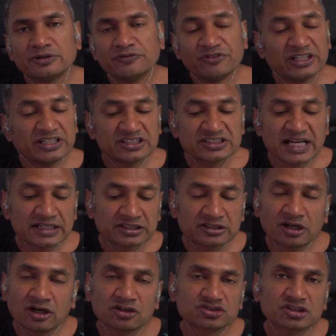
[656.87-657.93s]
These are
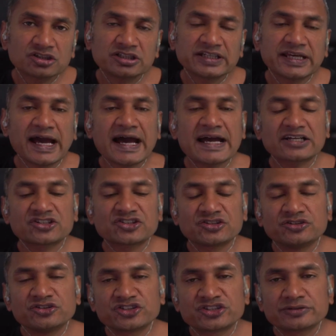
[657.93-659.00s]
not the
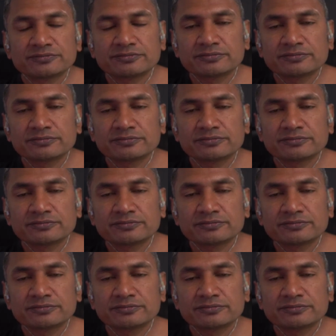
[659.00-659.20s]
actions.